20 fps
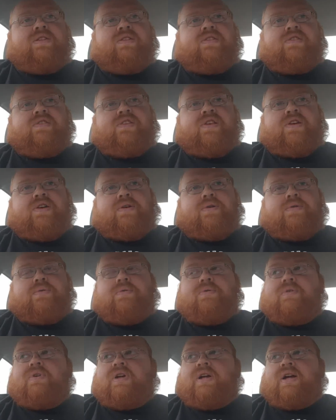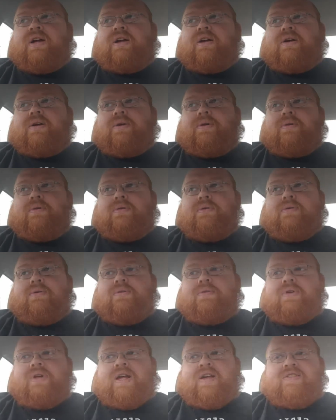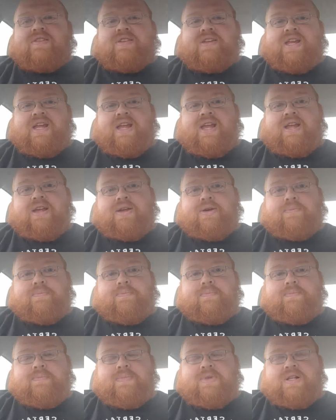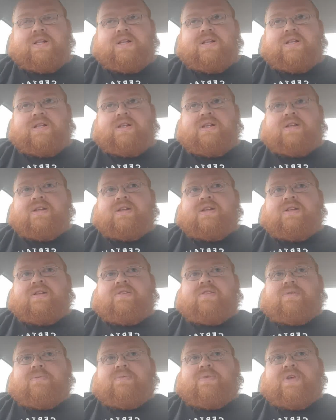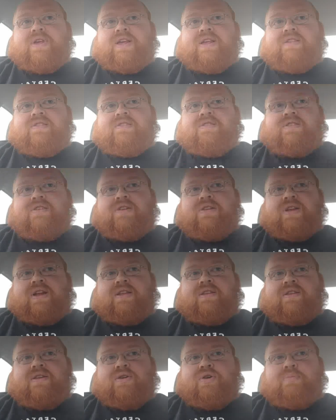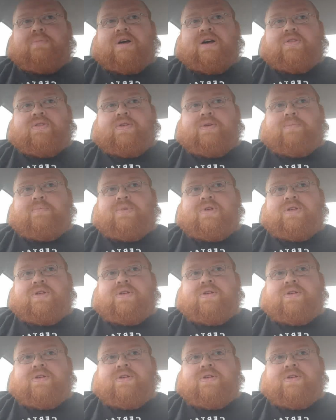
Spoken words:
So, as a DM, some things you need to know about them.